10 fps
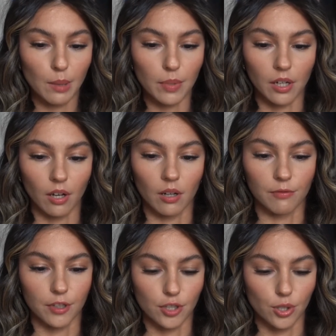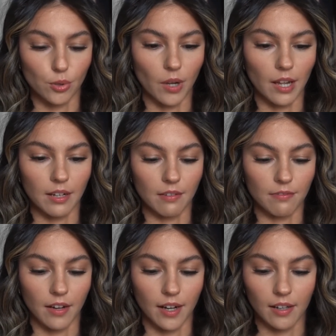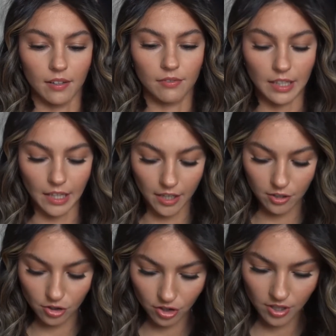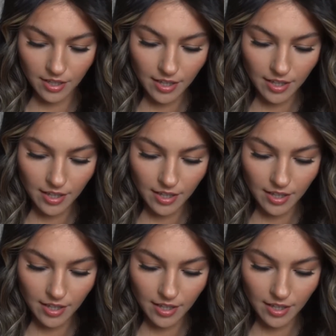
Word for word: but I got them for two eighty-five each.